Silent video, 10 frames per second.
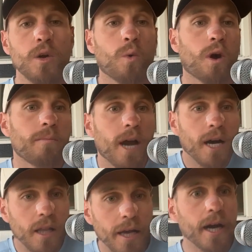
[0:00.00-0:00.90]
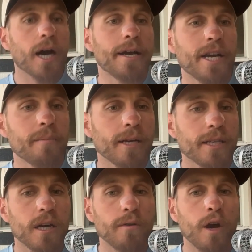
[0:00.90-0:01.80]
where I'm not like hiking
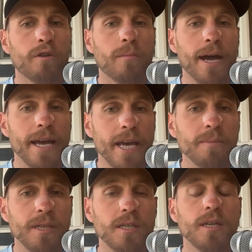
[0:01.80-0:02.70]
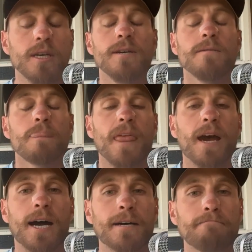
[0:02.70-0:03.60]
myself over my hips.
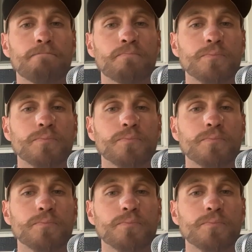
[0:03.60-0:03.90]
And